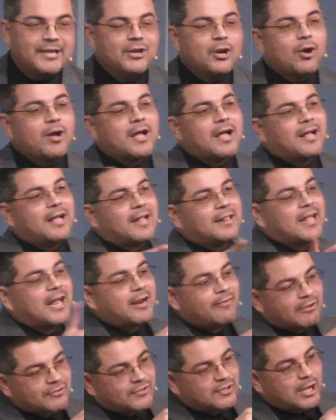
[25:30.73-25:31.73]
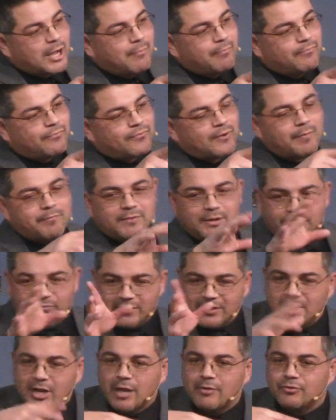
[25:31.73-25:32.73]
Uh, you know, a, a, lot of us come
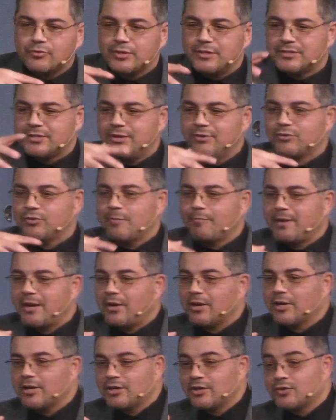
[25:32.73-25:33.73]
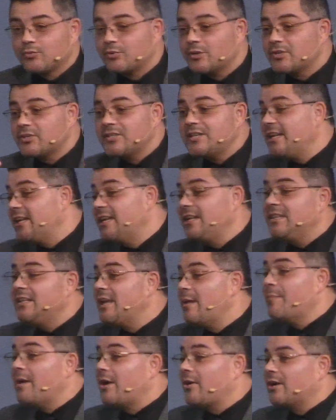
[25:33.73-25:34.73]
from different countries here to America because we're
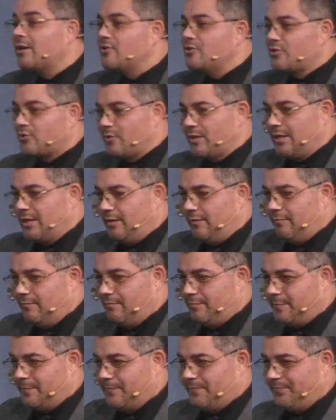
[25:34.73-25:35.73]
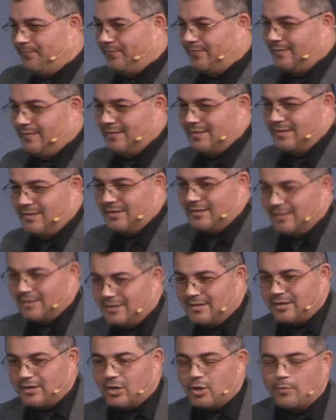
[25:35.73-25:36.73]
seeking the American dream.
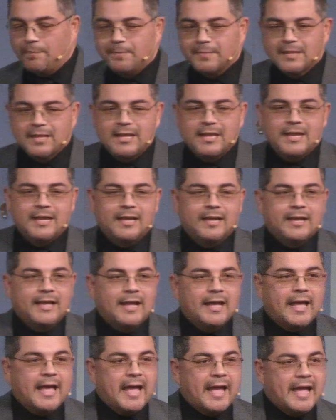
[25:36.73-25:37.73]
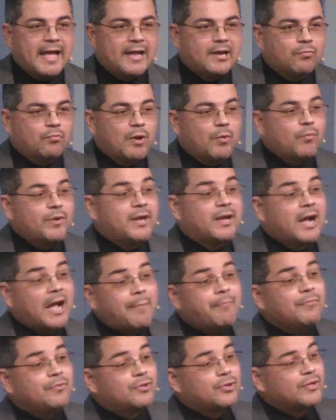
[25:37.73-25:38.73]
You know? And when
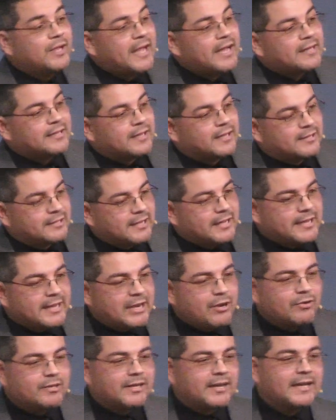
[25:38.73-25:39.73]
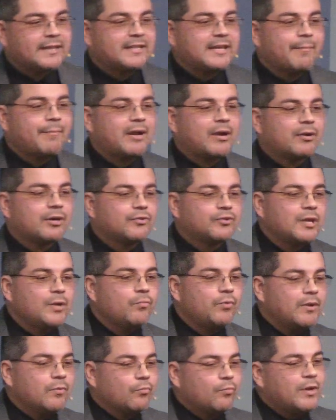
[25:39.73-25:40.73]
we come to get to here to get the
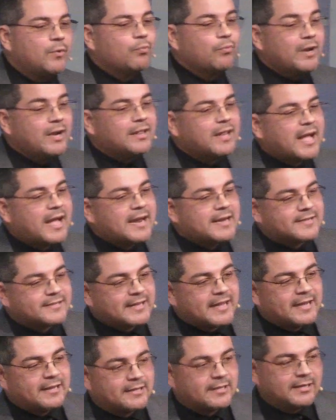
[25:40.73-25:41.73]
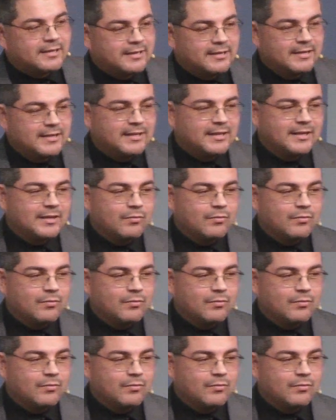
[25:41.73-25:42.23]
American dream, we, we realize that